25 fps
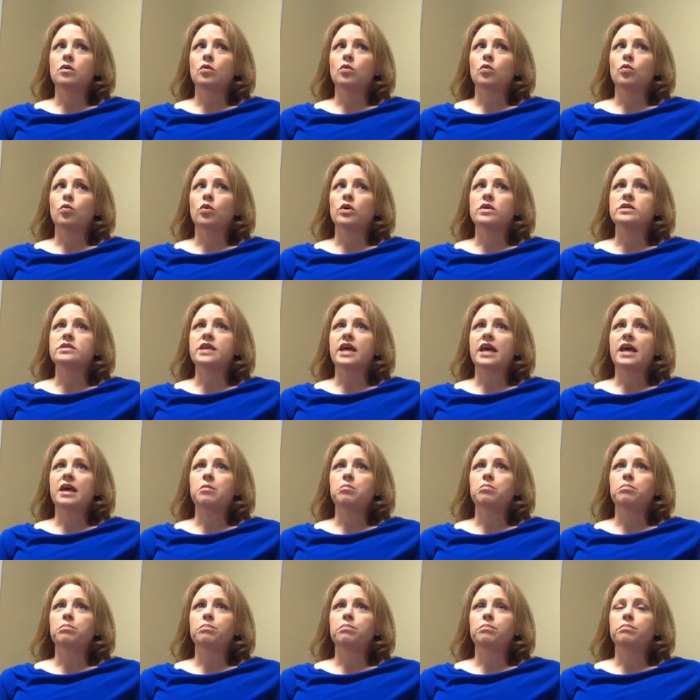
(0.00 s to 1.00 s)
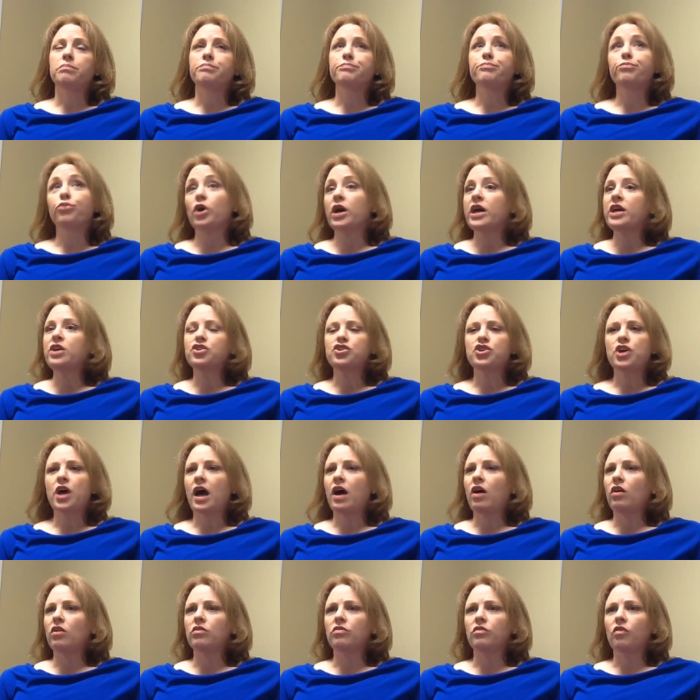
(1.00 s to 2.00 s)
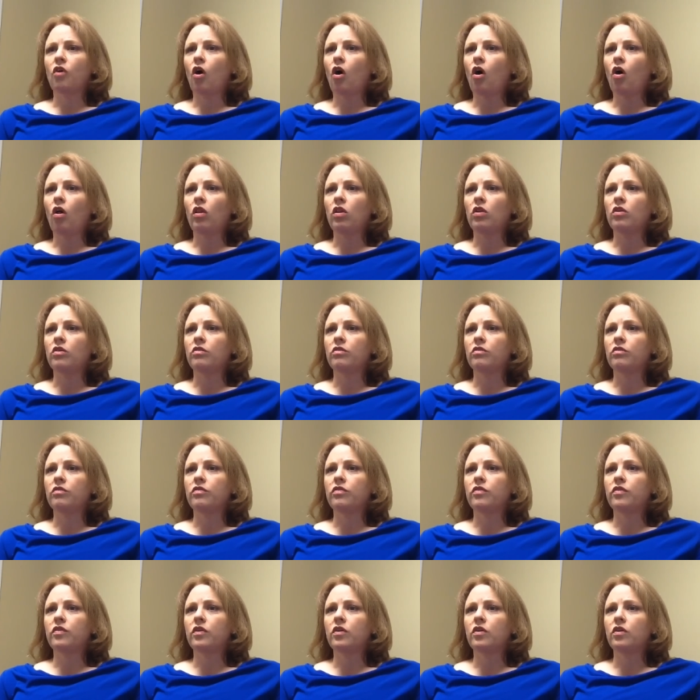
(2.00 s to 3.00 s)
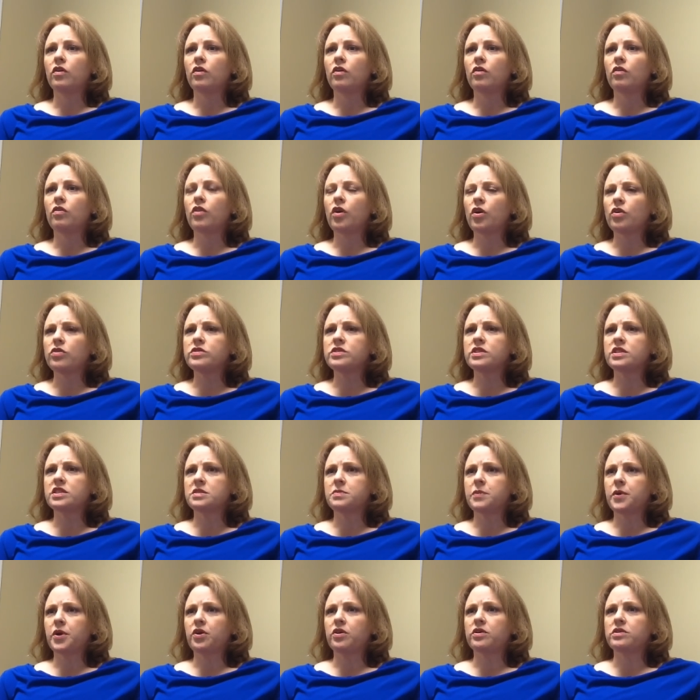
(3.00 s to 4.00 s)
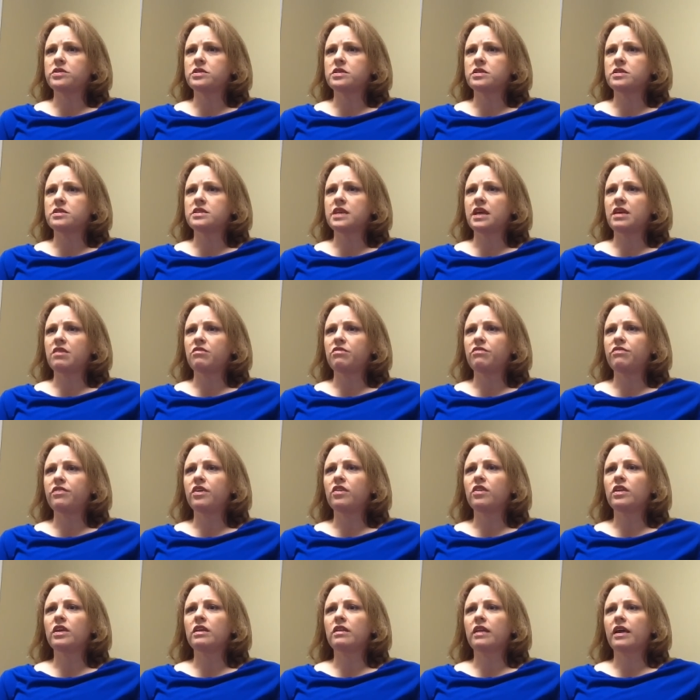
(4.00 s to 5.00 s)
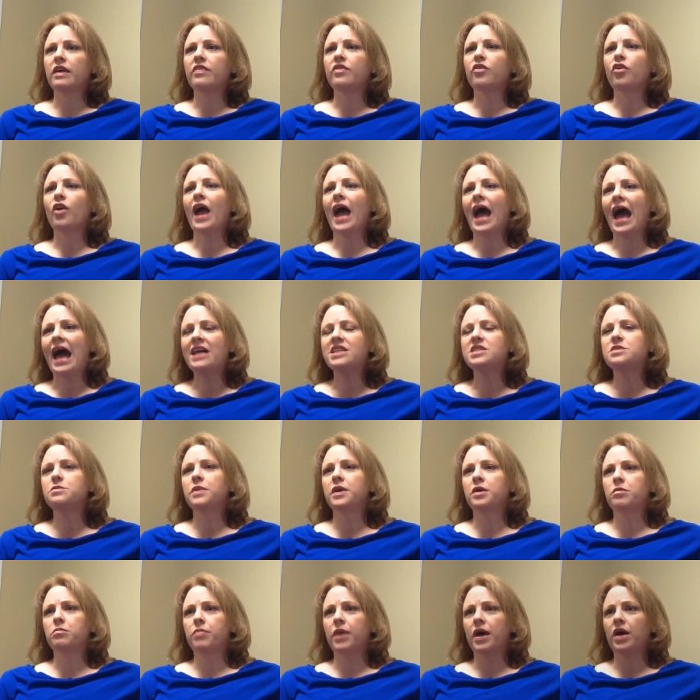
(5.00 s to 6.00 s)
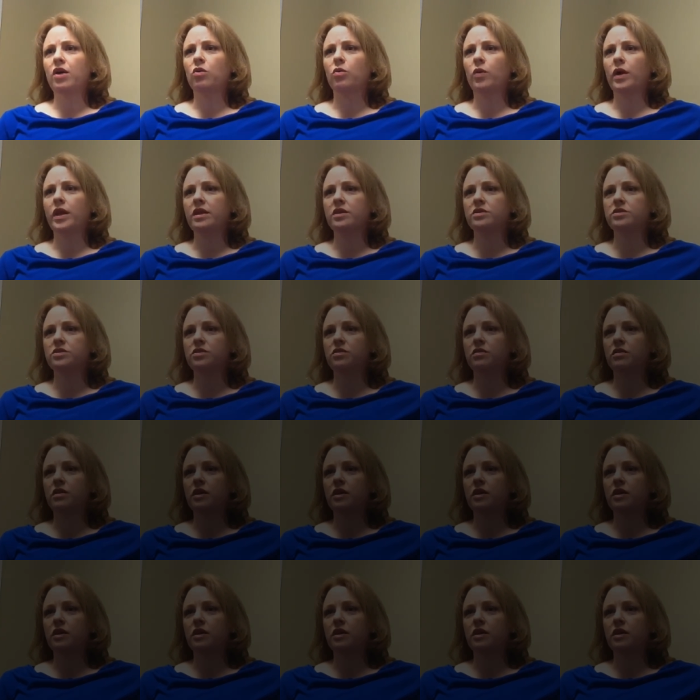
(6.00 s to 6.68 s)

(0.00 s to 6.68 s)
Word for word: was a brainchild of all of those experiences and feeling like there had to be a better way to do